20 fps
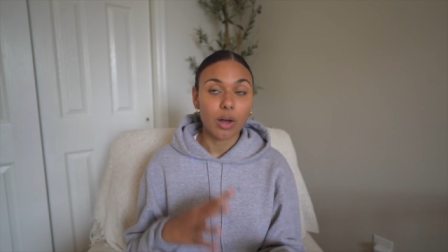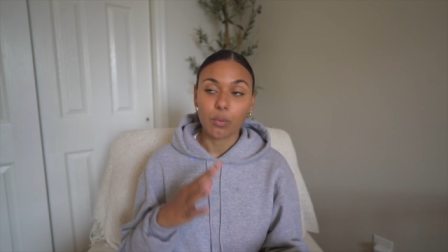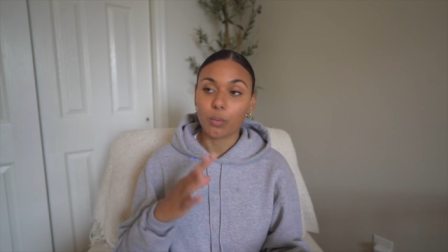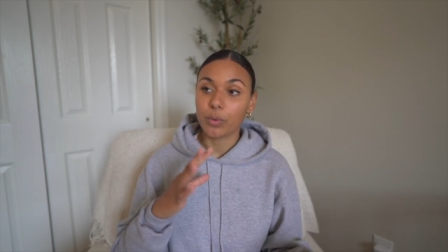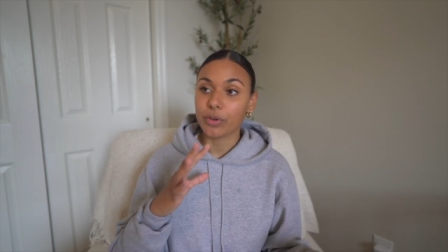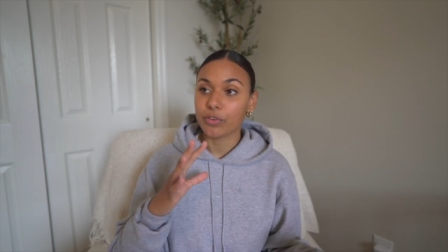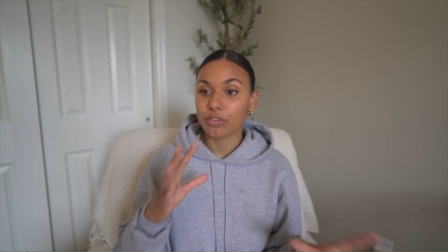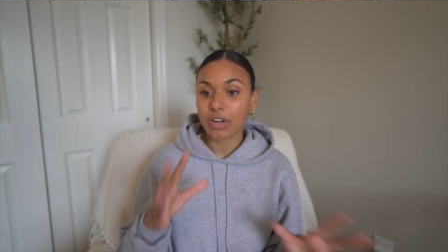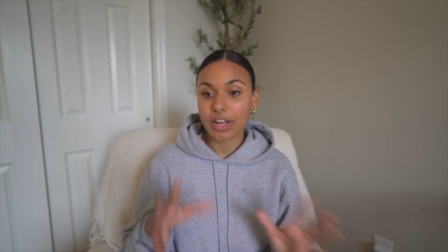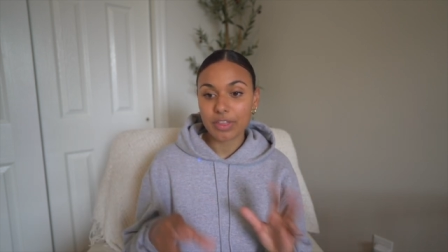
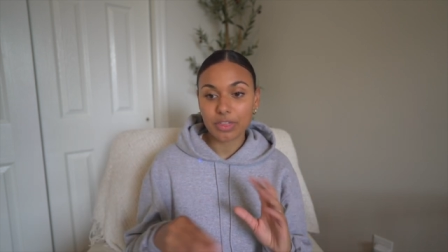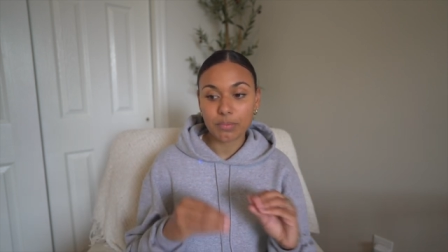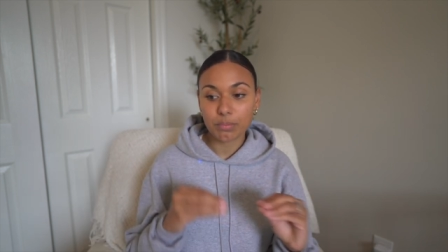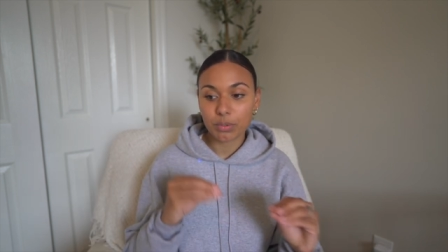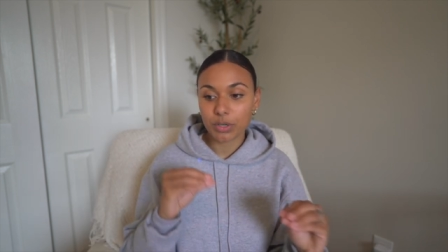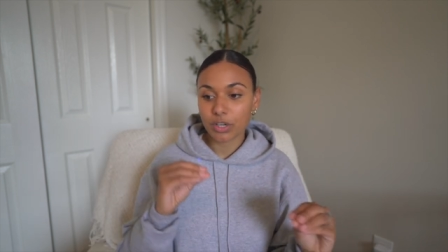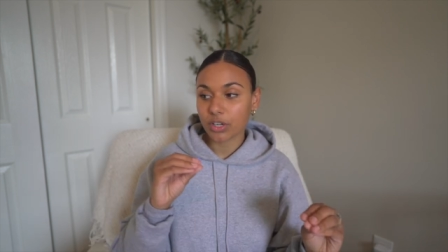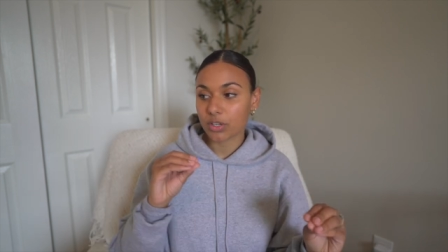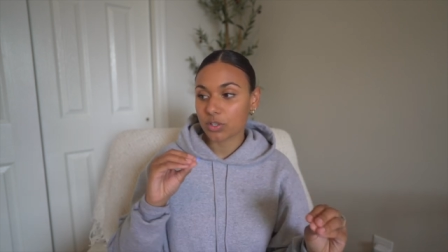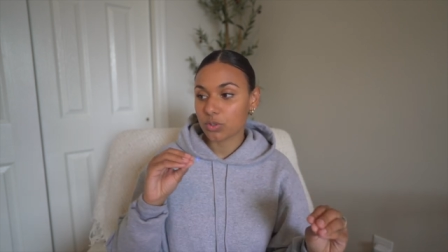We read the
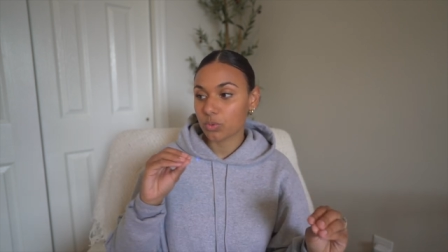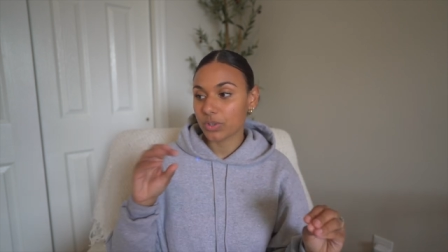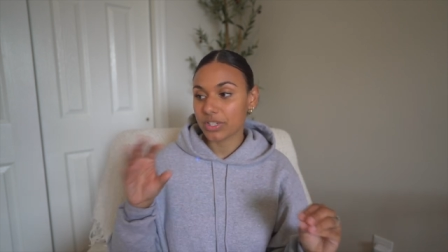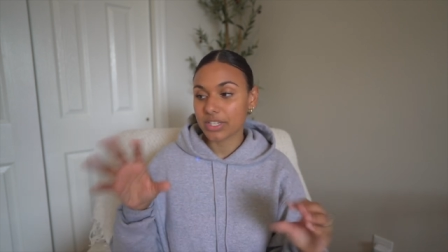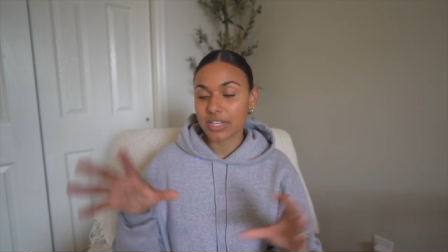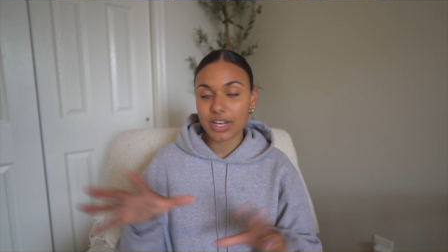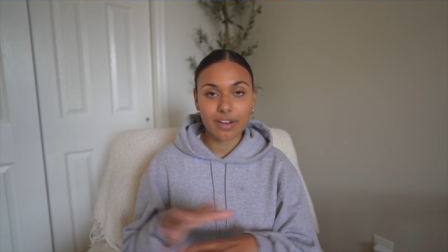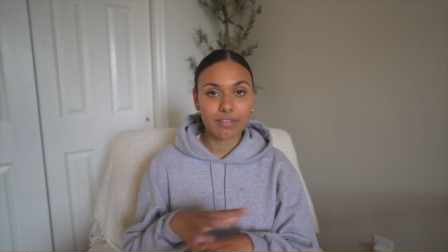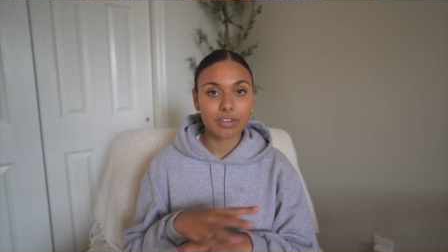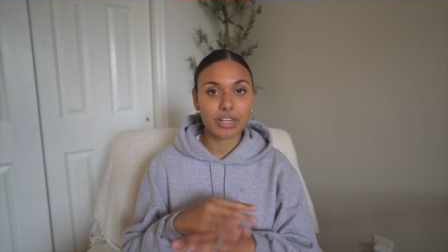books, we
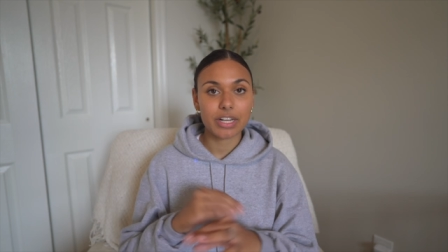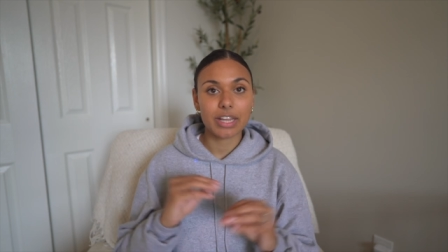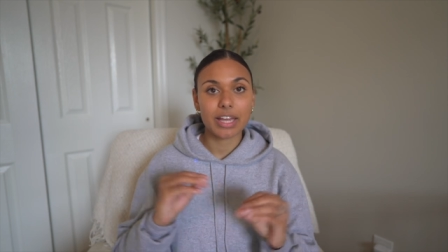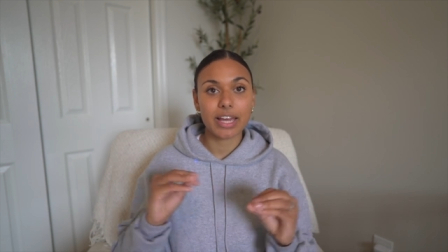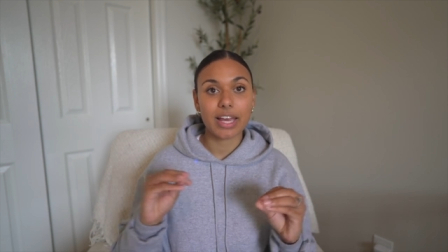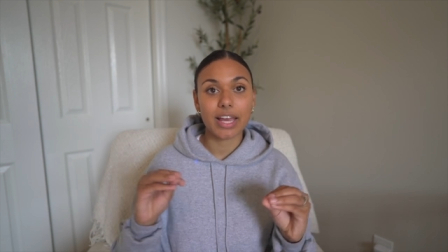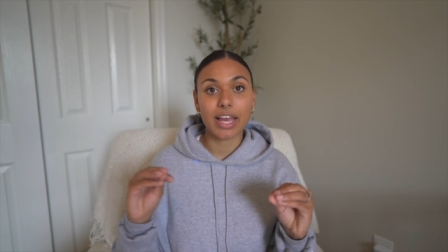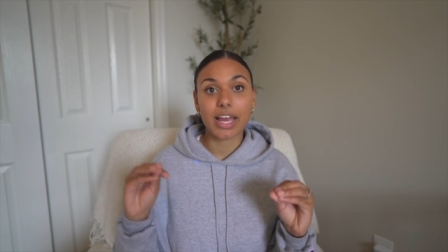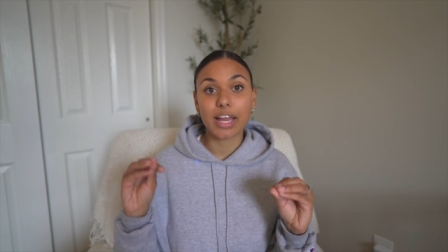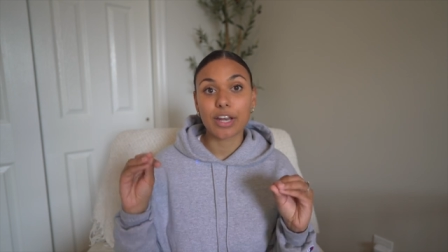did
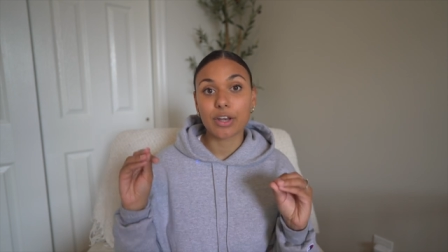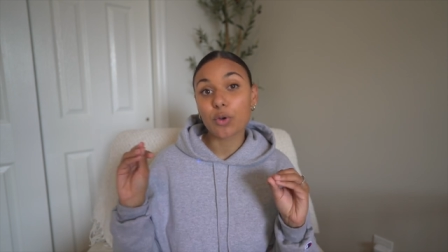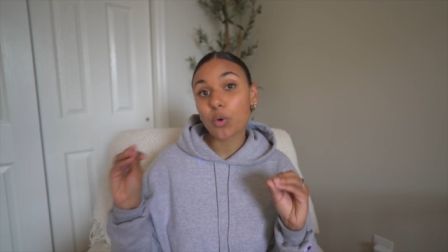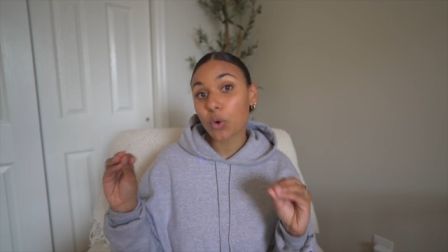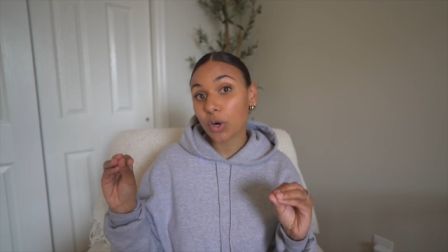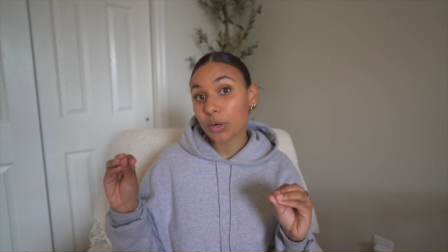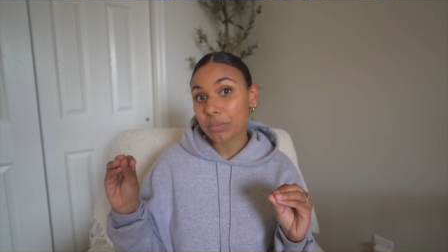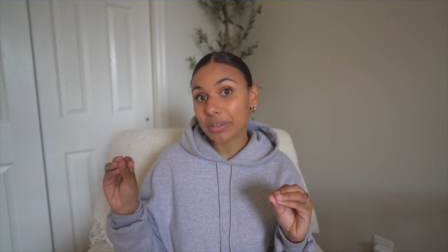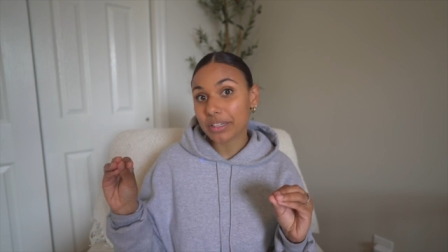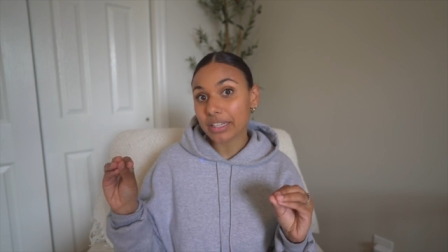everything, and
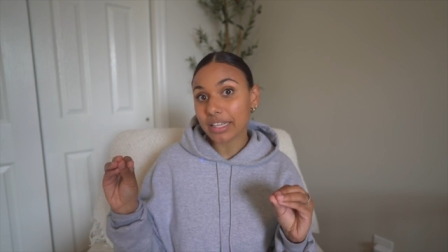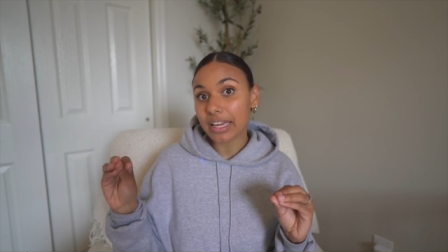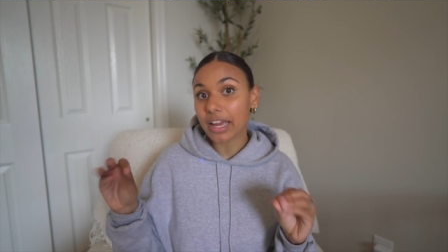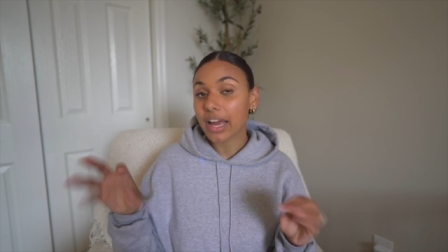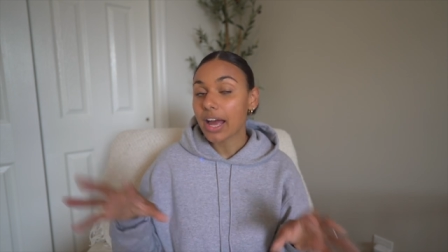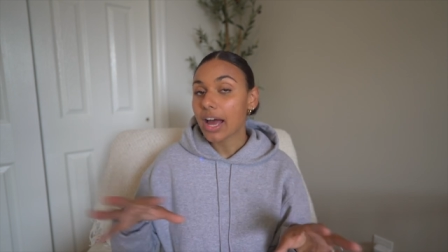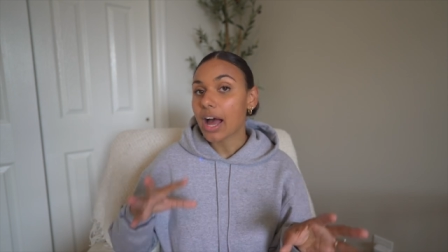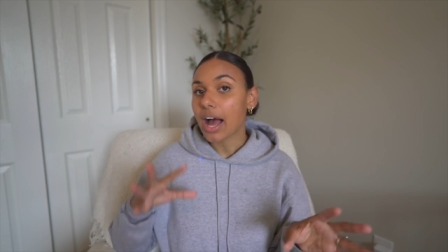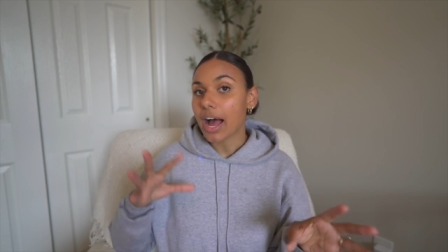normally